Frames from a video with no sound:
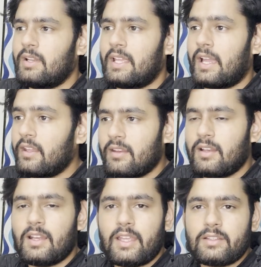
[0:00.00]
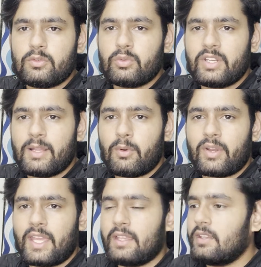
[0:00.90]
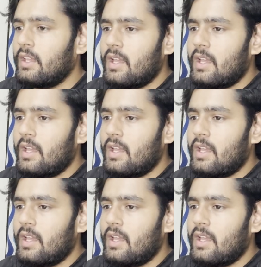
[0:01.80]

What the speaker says: like, I really like to read about AI.